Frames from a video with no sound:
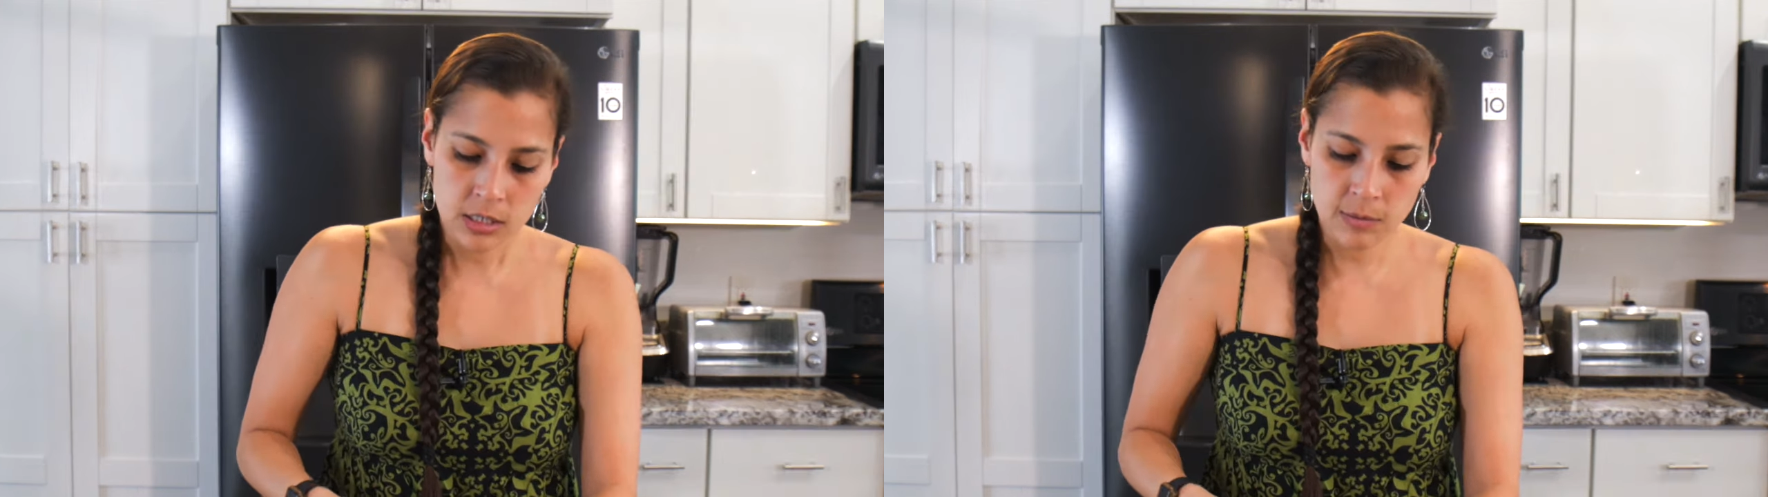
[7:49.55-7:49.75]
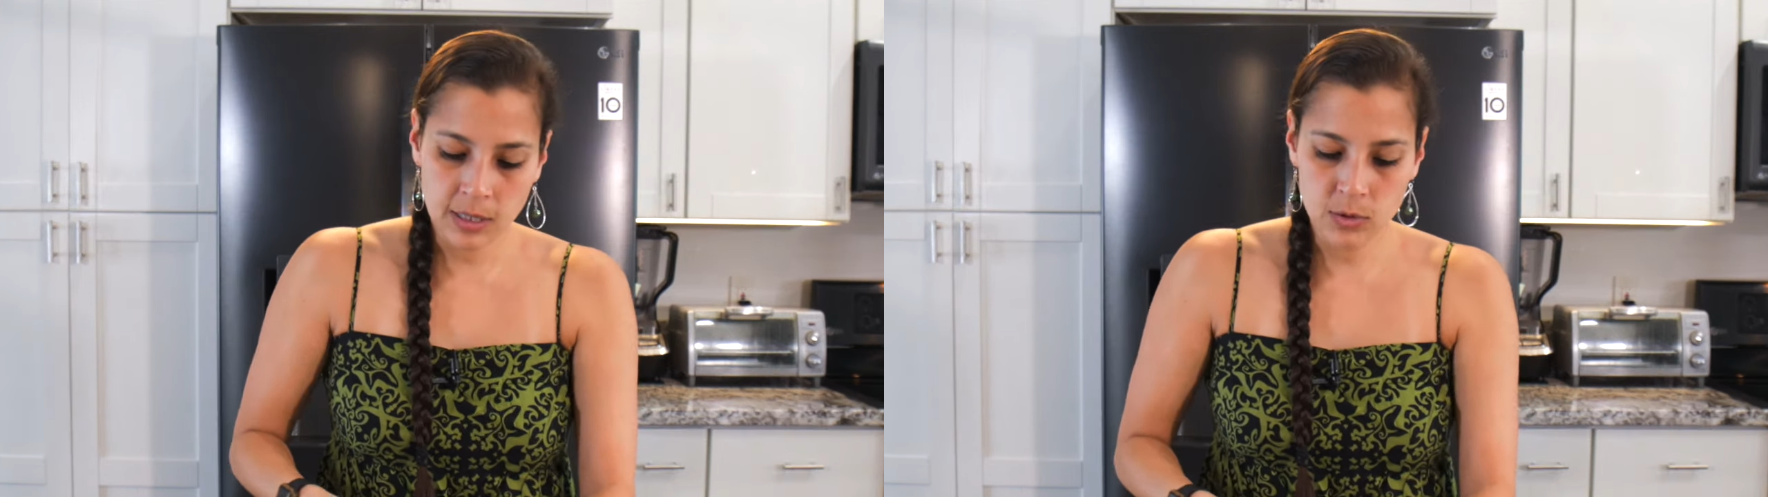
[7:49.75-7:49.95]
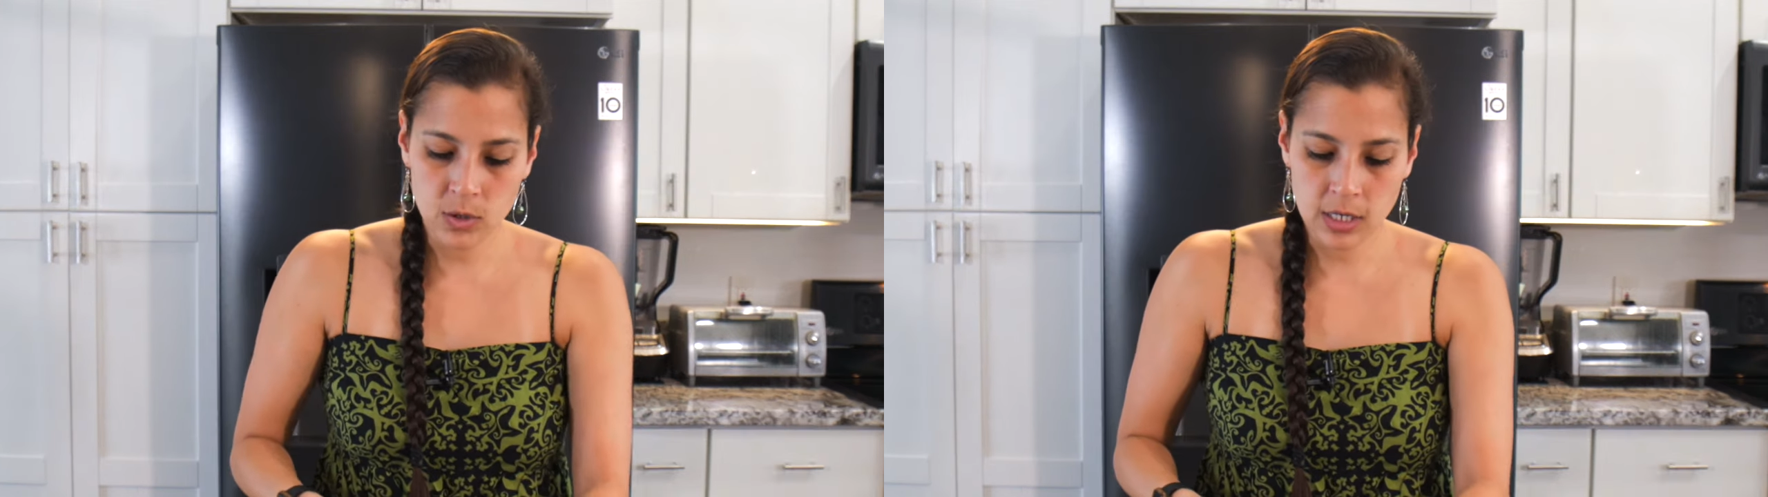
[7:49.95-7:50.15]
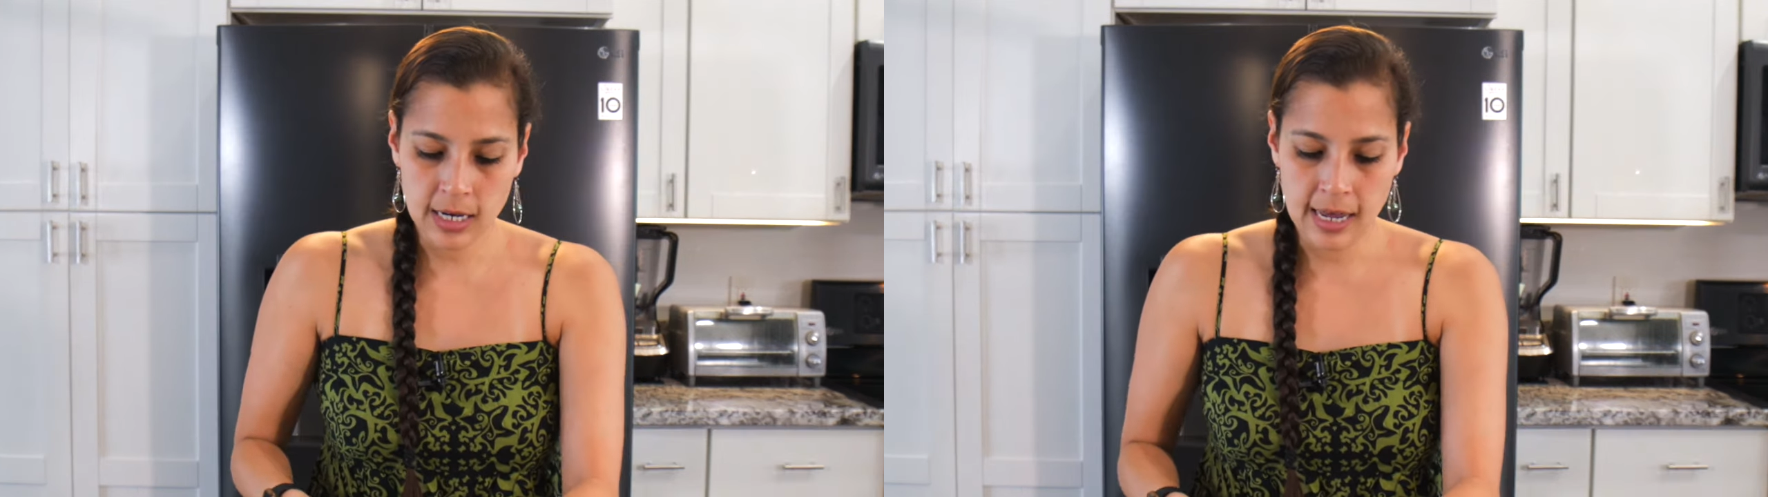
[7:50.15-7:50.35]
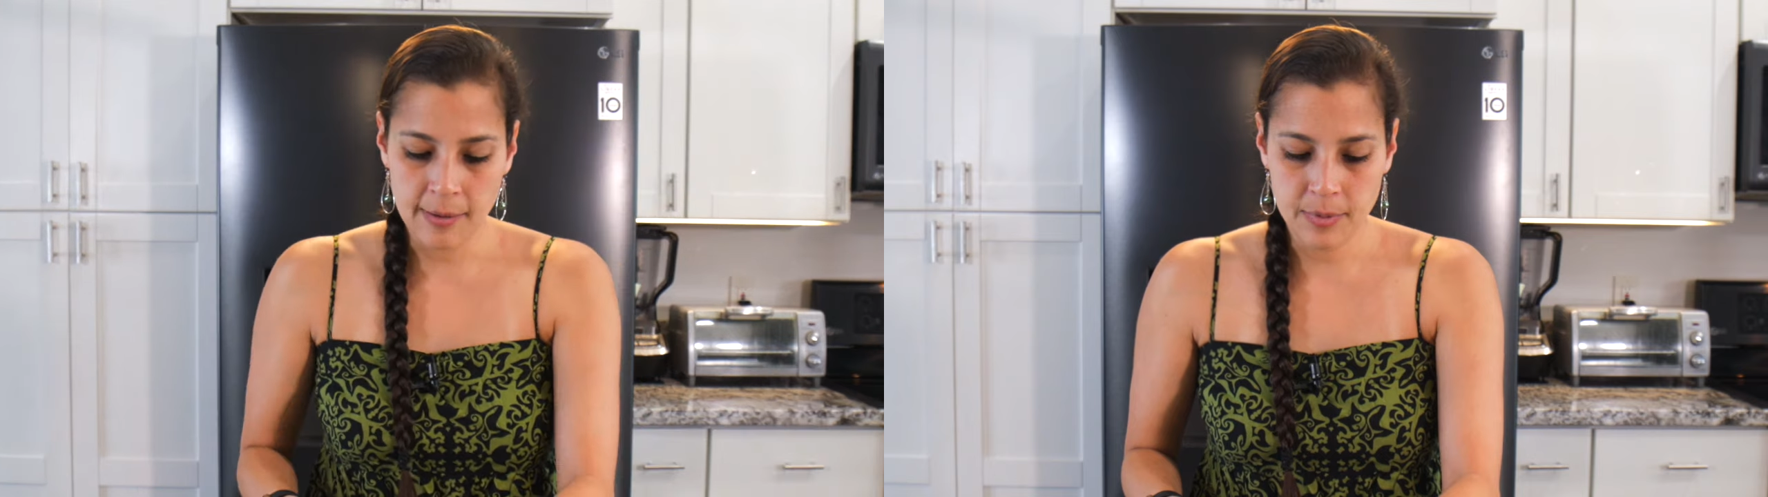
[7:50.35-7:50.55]
Sometimes what can
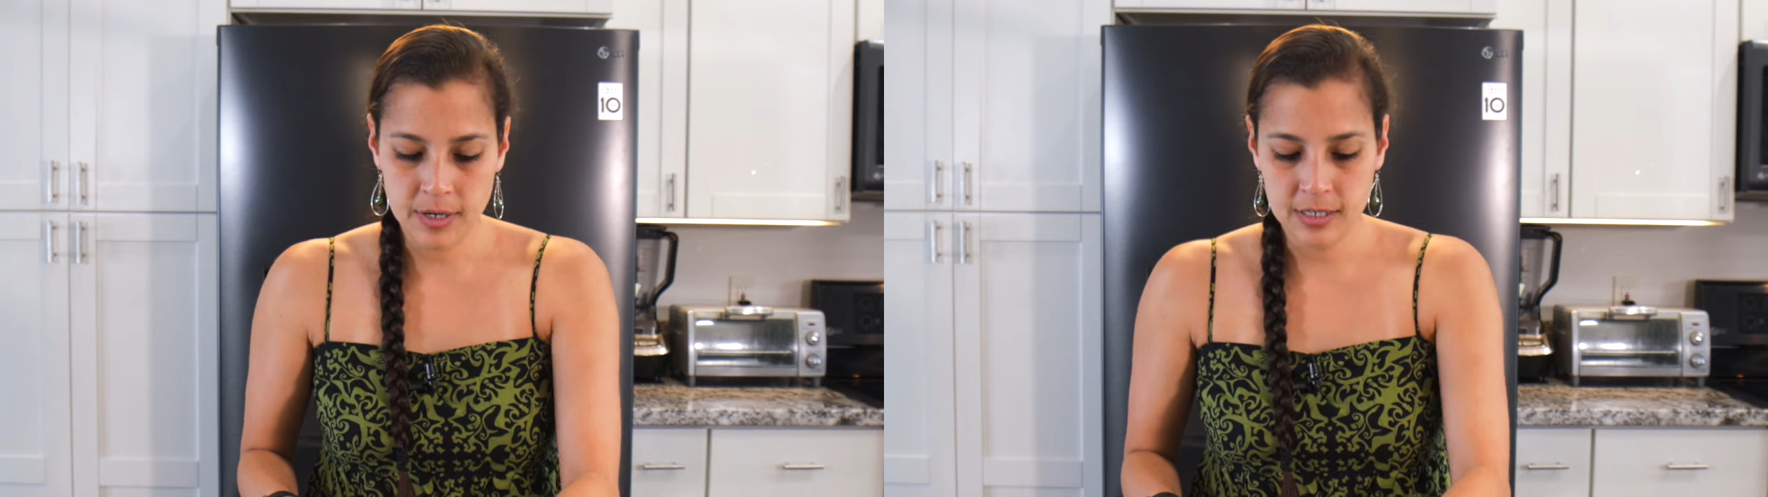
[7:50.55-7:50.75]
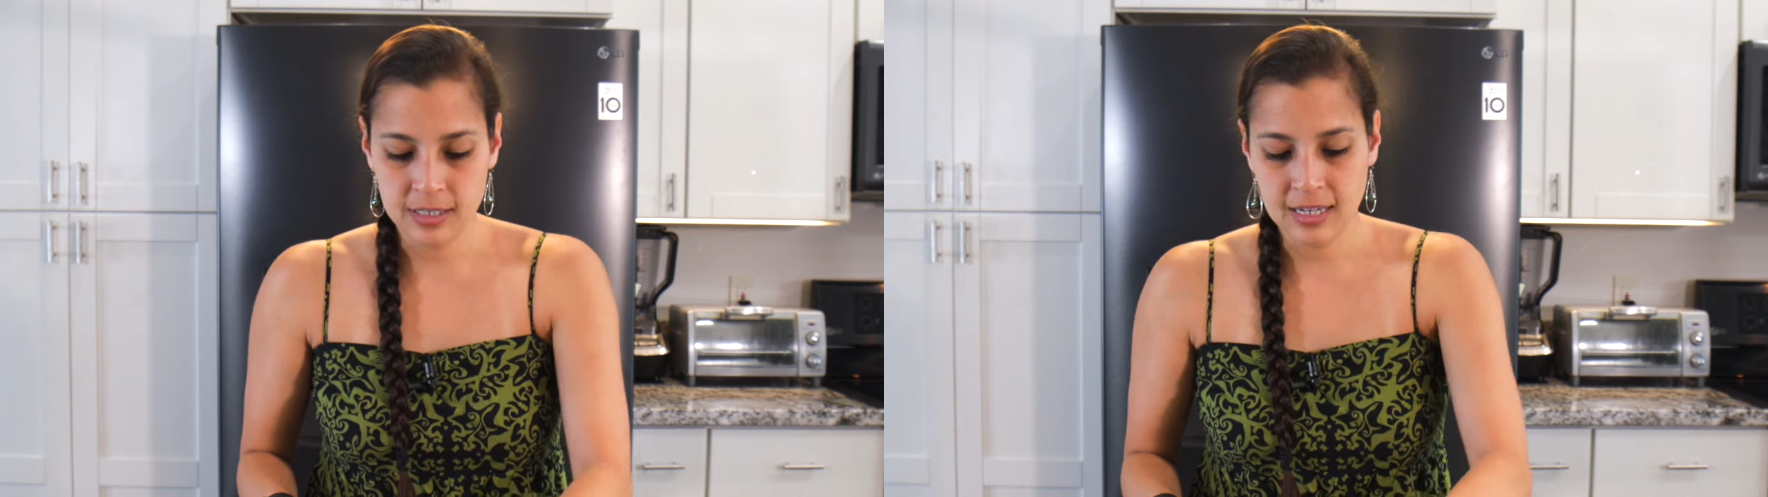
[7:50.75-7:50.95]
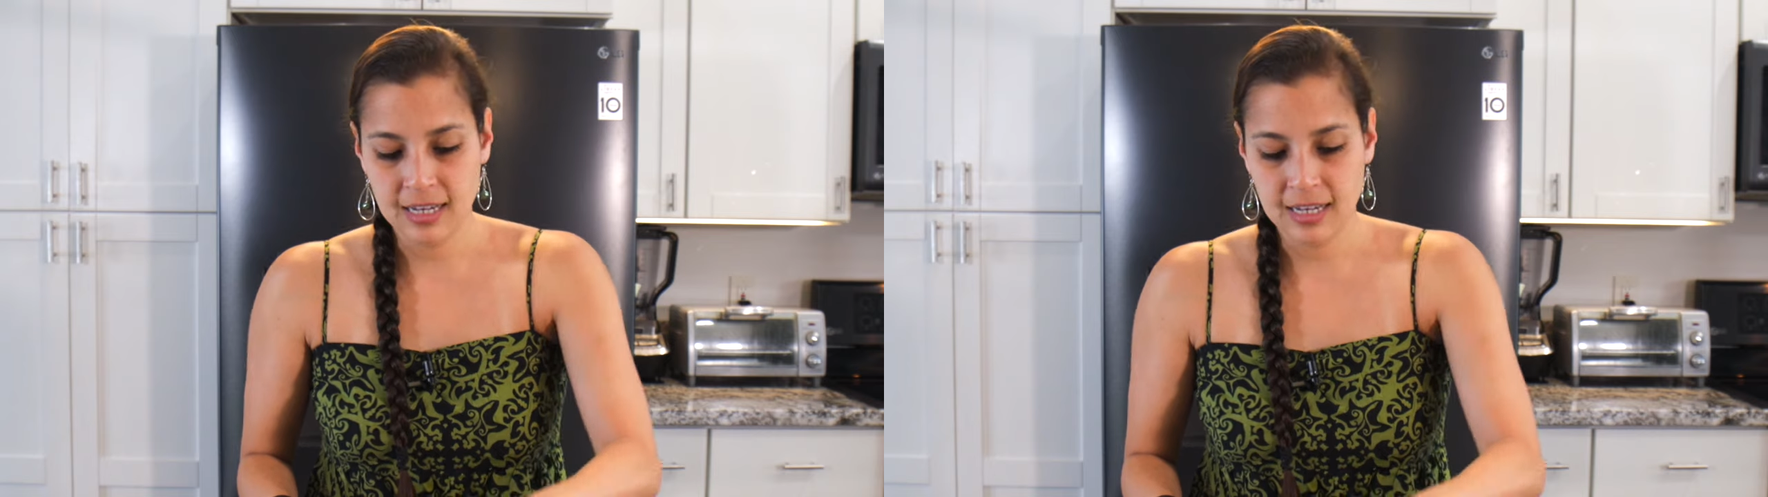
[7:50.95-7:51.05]
happen is they